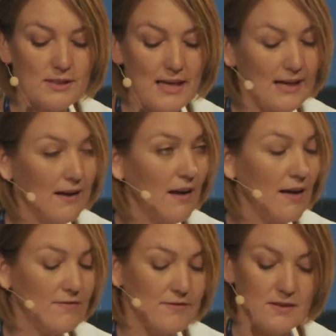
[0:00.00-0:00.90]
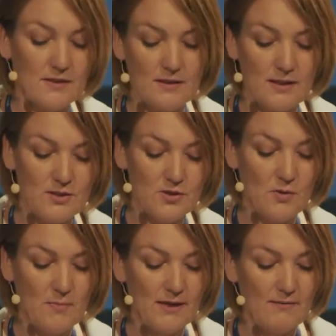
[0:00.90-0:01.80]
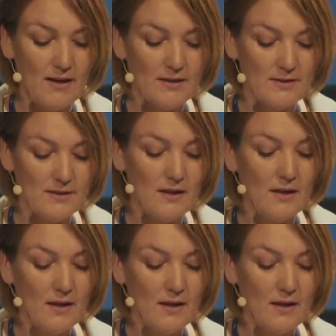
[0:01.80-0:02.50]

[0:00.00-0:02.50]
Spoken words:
daily lives in so many ways.